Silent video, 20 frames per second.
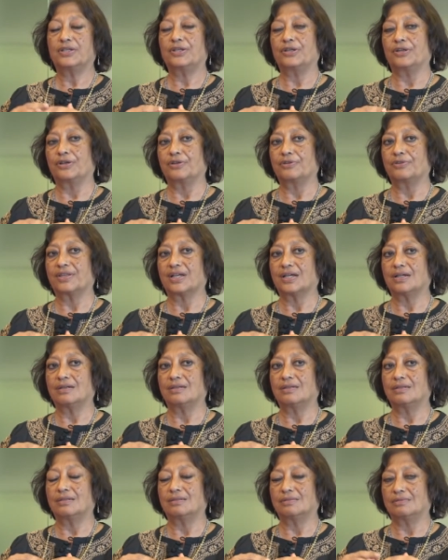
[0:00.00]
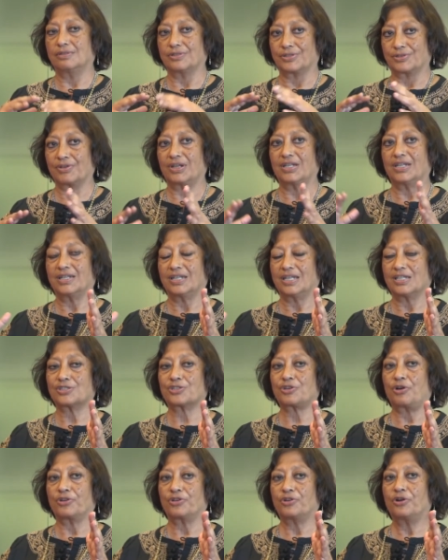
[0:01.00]
you know, the Australian
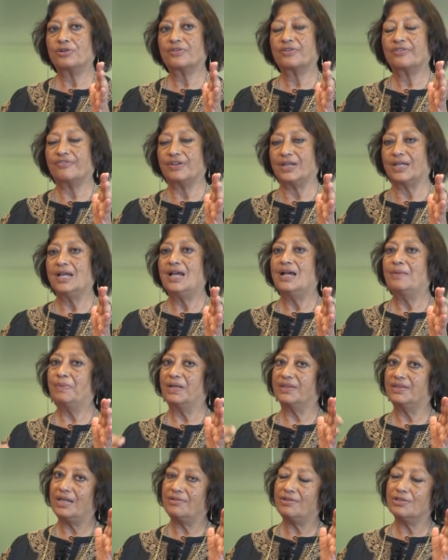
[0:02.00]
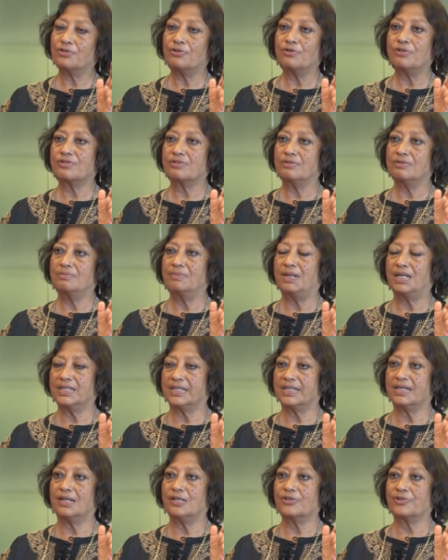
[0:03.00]
historiography. But there is also a
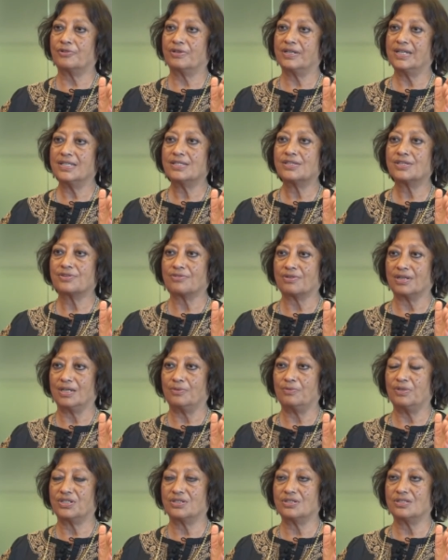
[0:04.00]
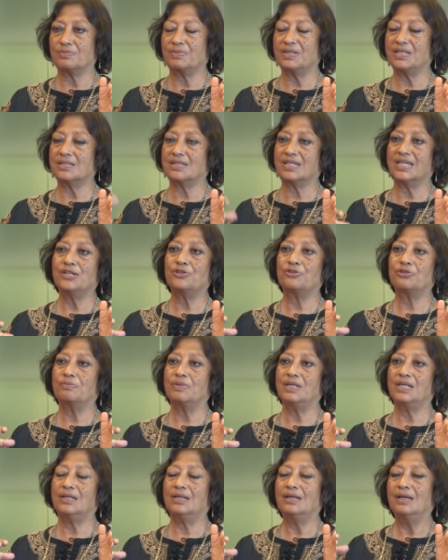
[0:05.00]
multicultural history which has been seen to
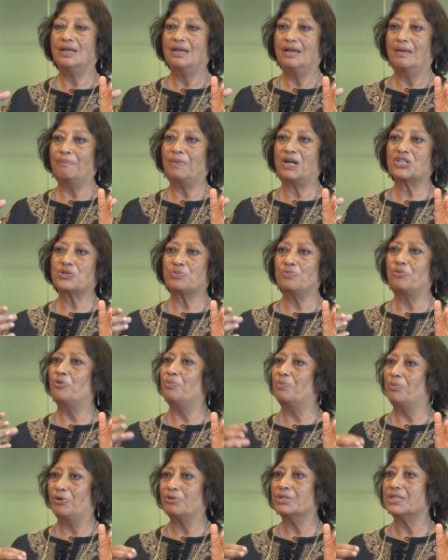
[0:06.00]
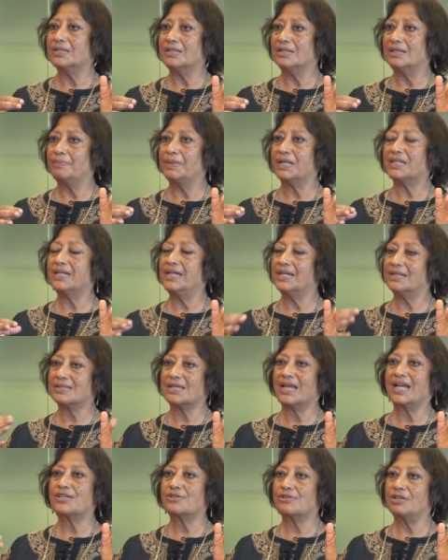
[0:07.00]
be much more modern, but
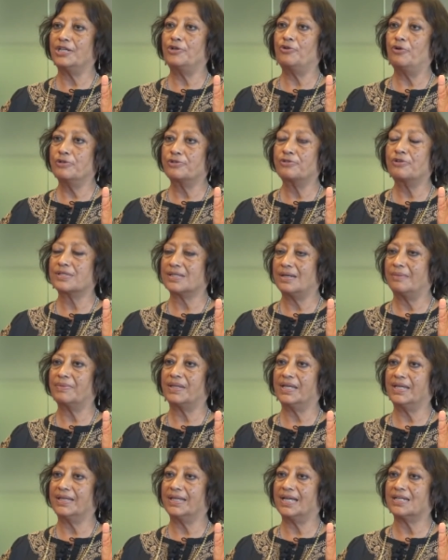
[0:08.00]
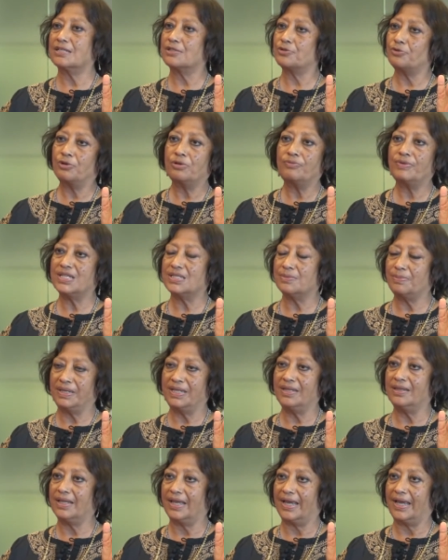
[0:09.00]
it's actually also something that has always
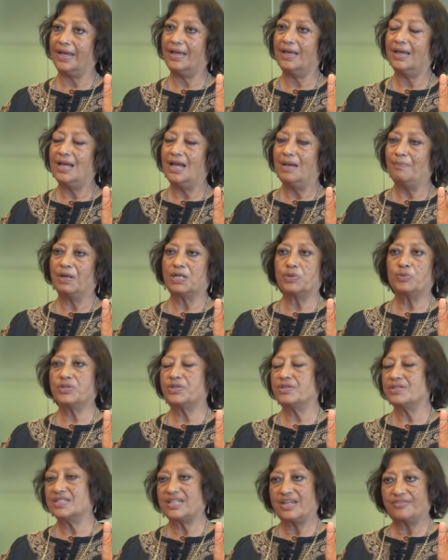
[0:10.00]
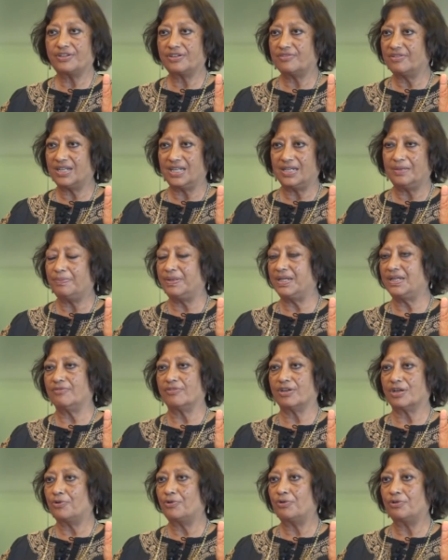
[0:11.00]
been there but which has never really been
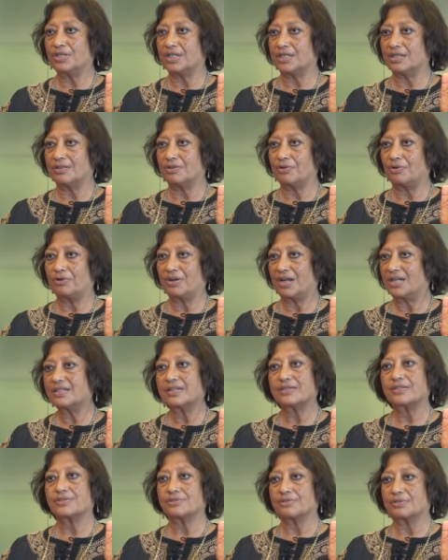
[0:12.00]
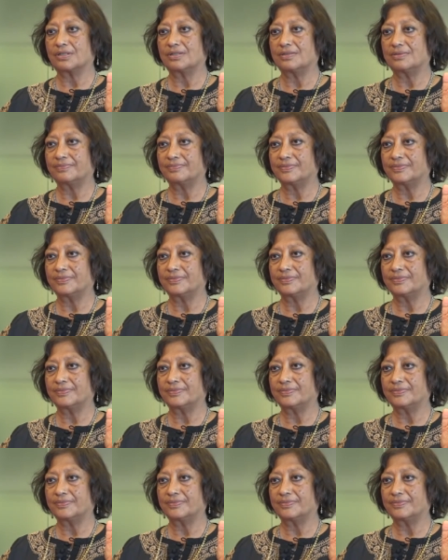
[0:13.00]
recorded or understood.